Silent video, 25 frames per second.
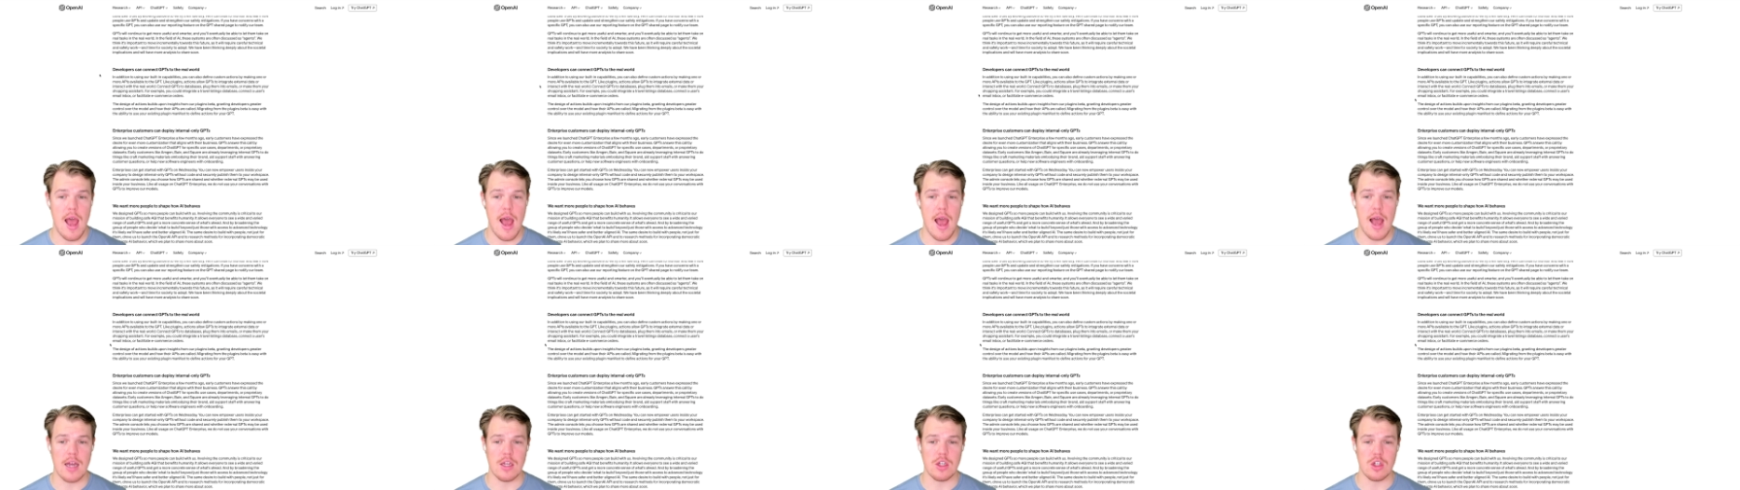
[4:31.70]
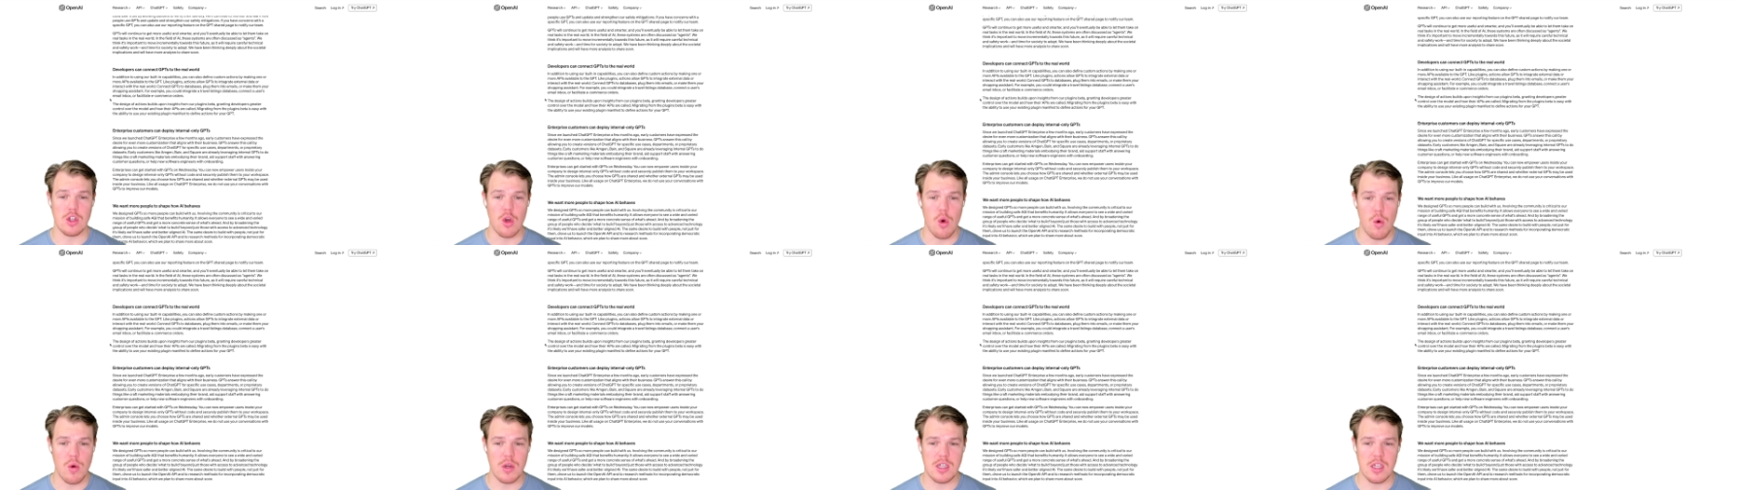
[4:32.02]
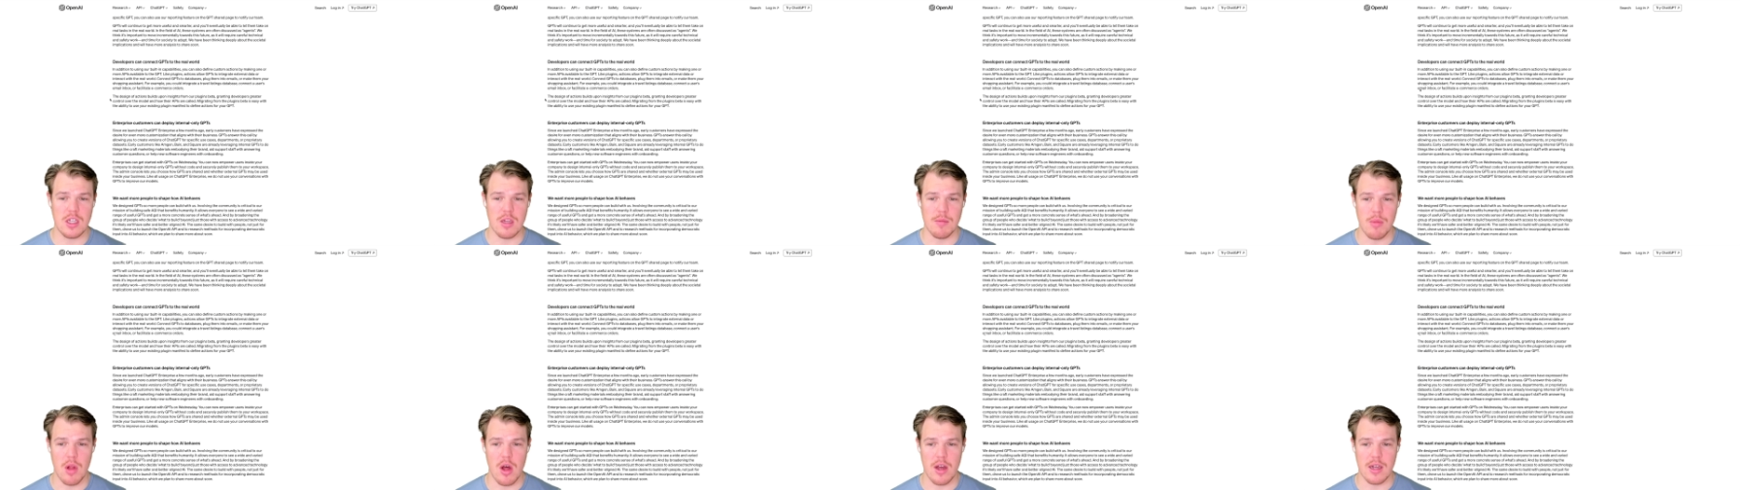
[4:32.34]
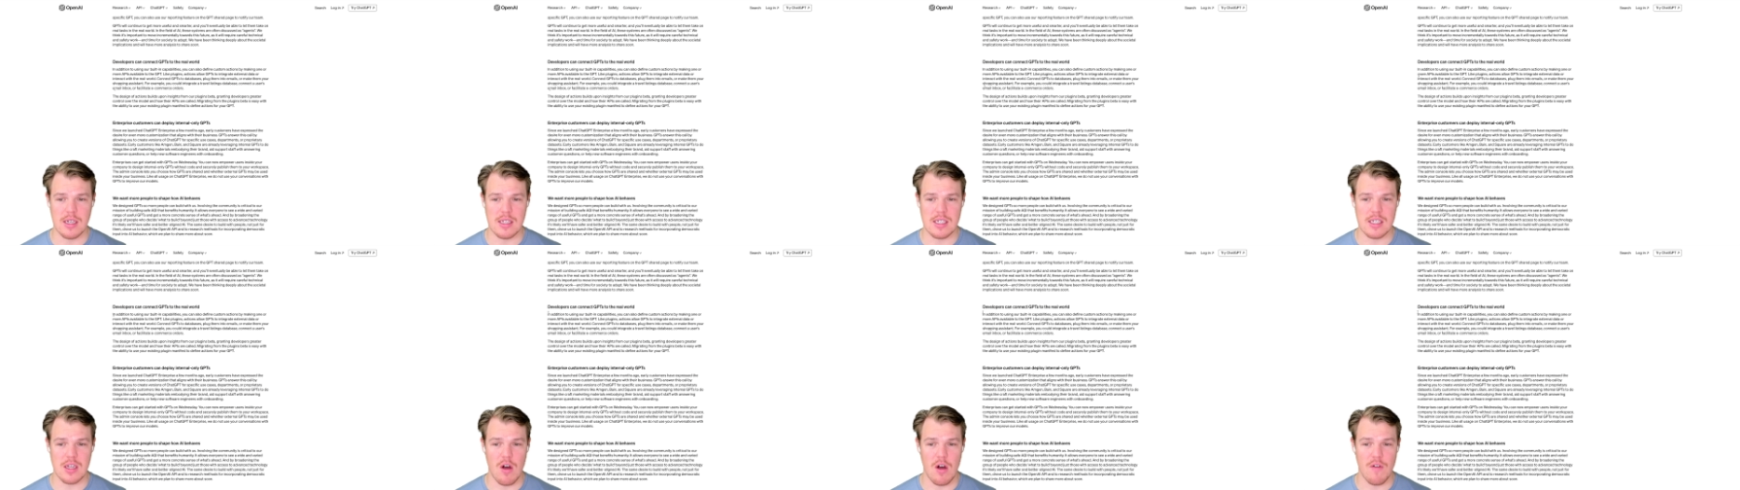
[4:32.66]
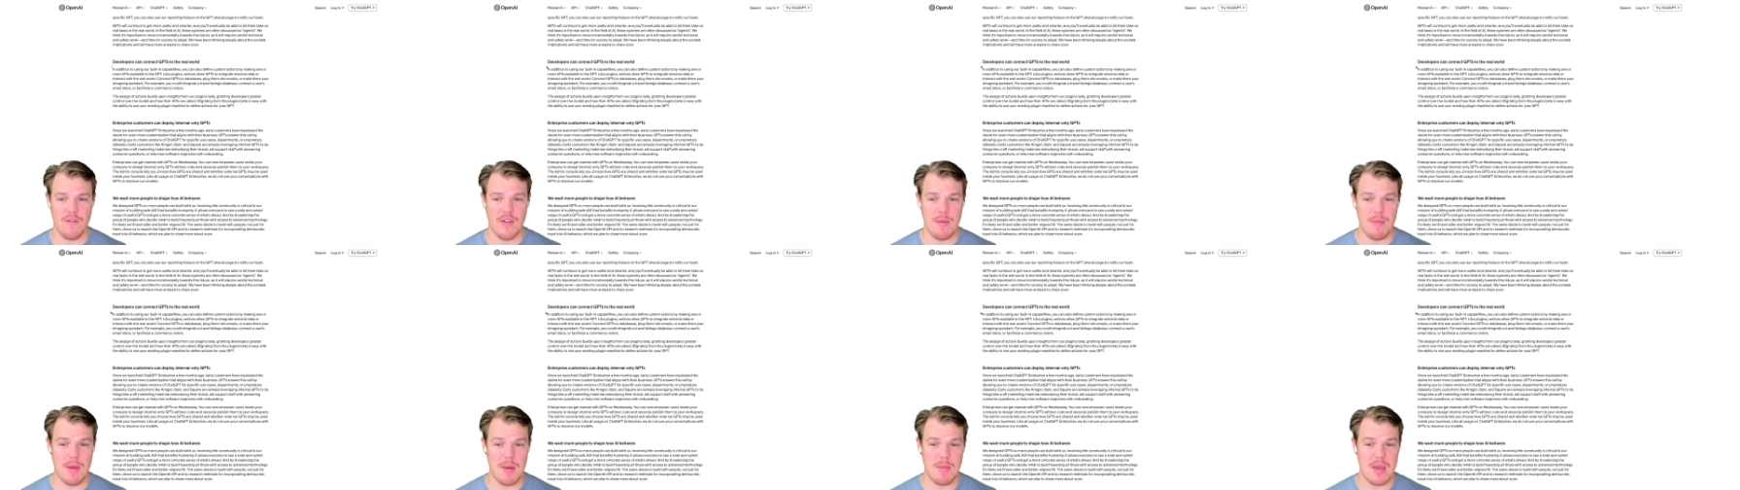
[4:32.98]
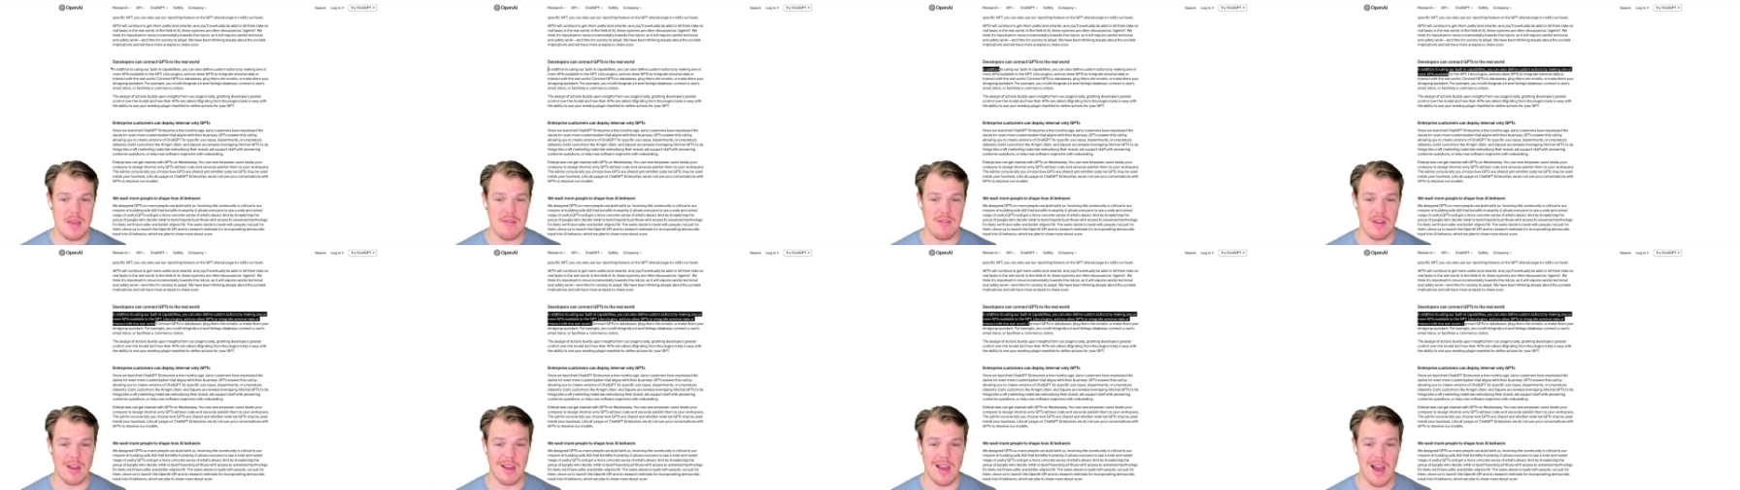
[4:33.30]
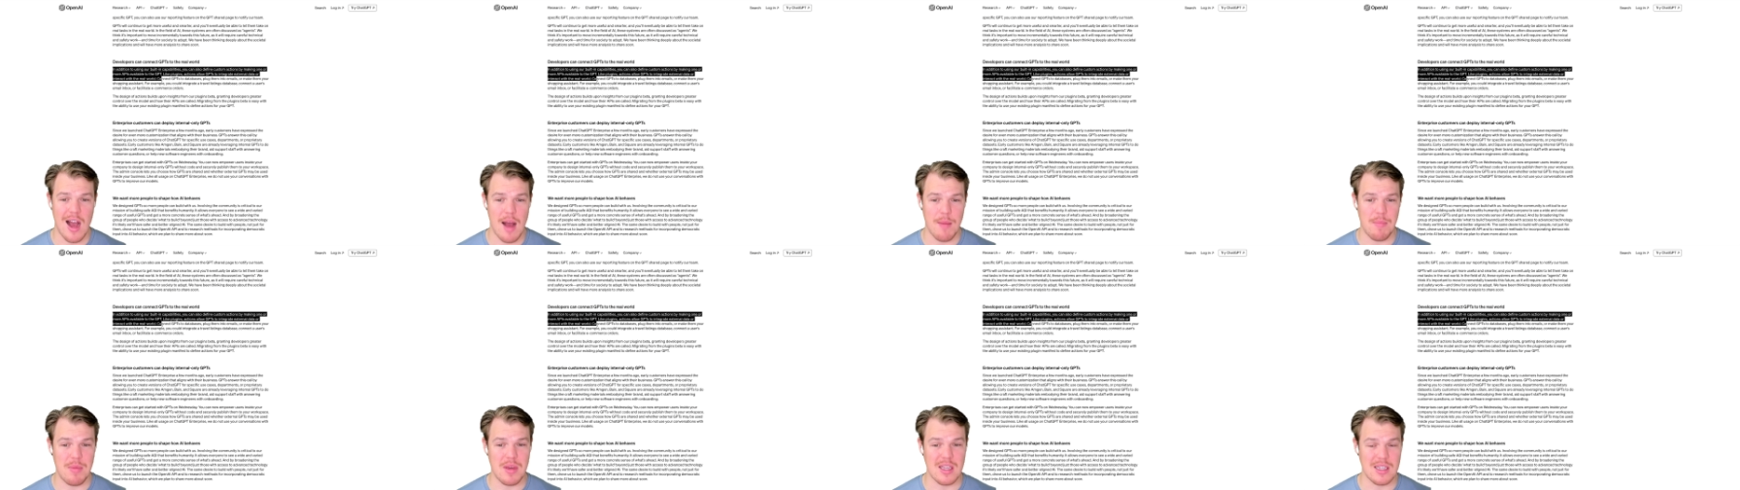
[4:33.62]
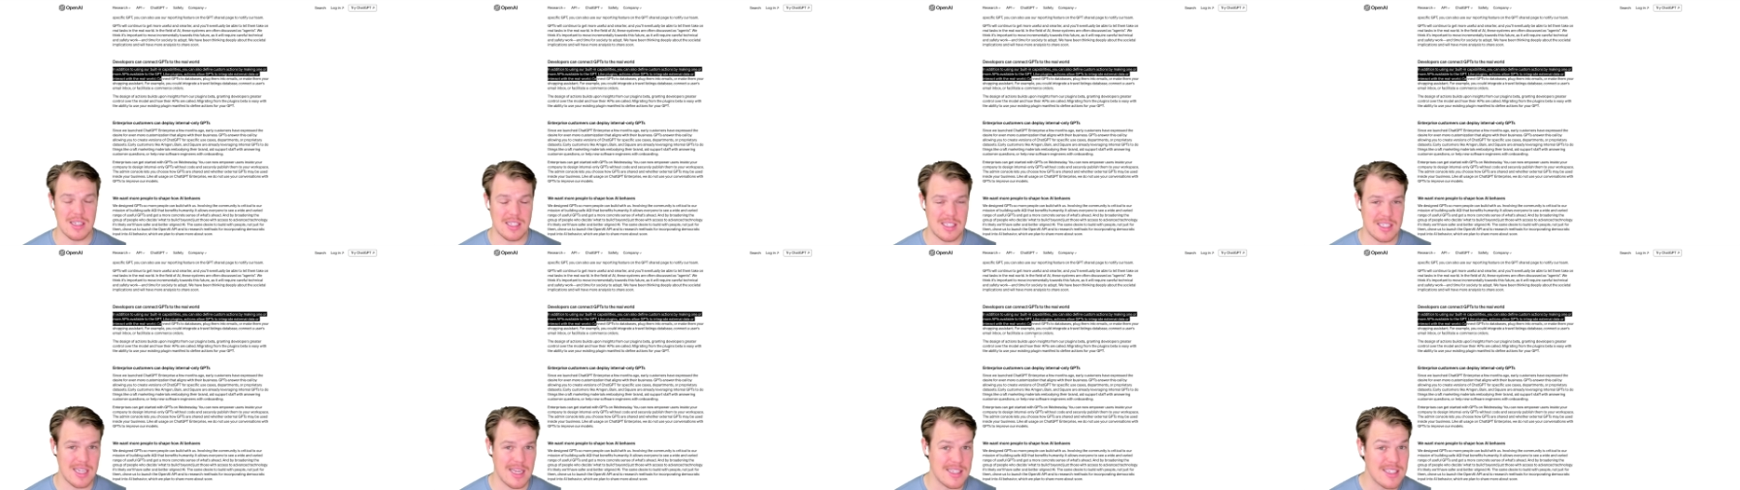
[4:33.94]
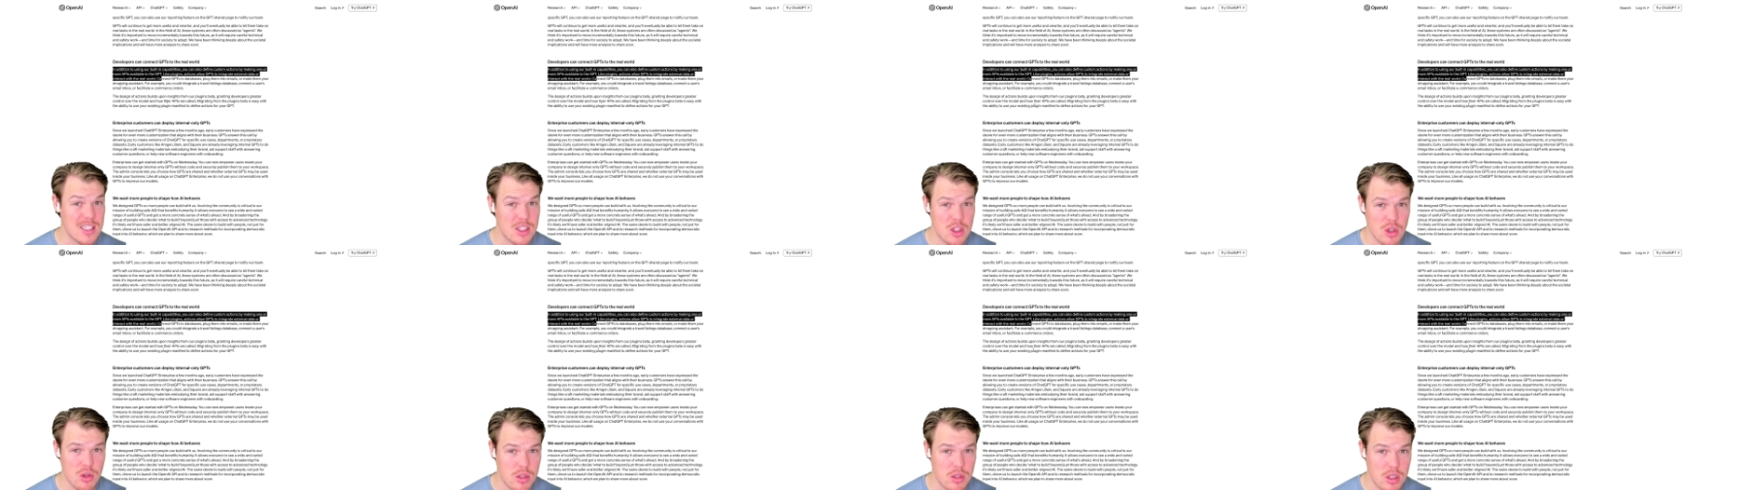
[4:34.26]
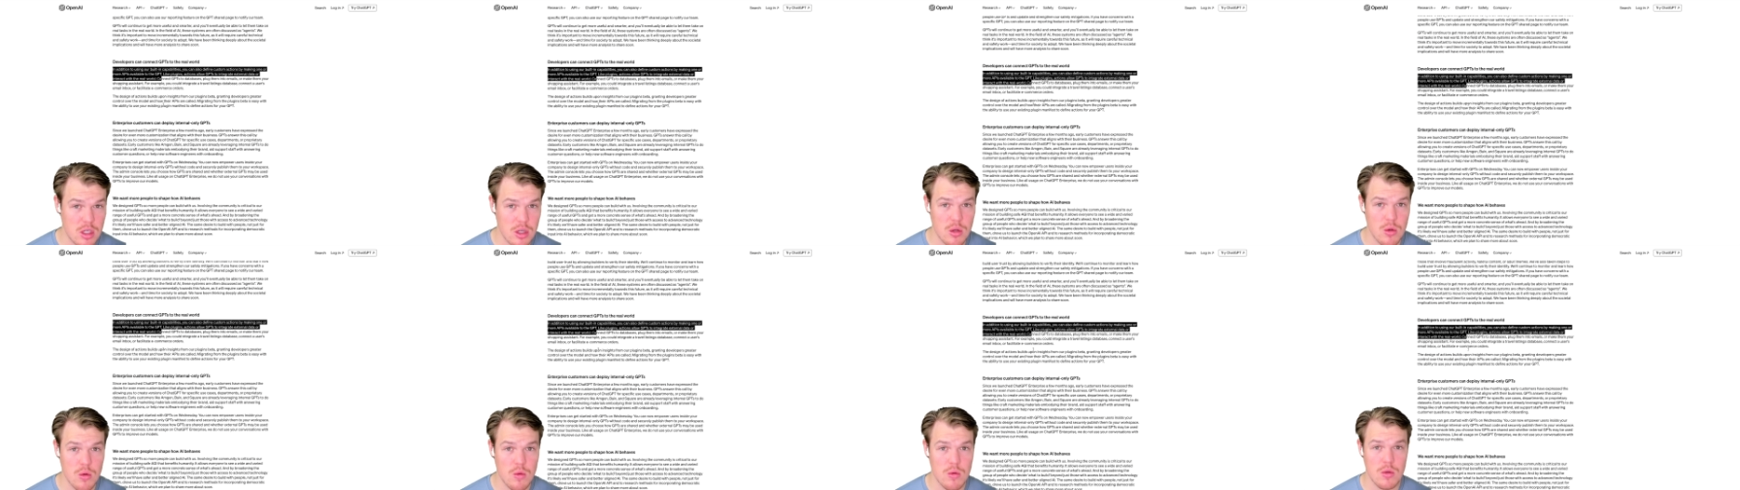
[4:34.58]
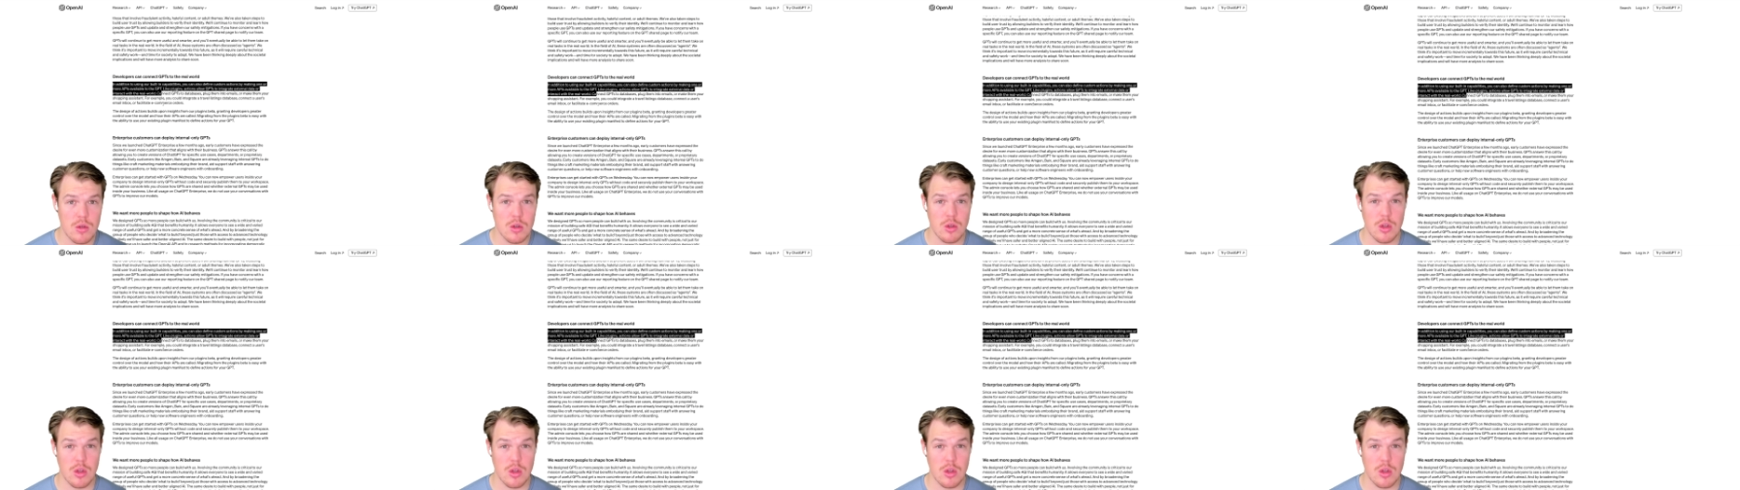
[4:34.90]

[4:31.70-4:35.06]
as going to the blog itself and maybe even copying a sentence or two,